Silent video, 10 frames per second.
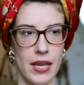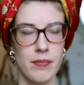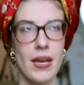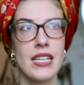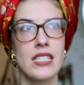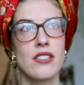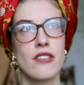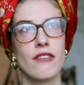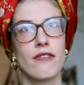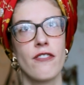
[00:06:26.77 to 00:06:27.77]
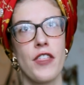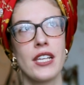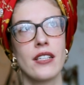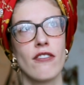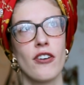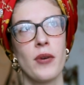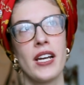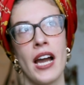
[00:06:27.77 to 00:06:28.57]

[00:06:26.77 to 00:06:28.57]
I managed to think of a way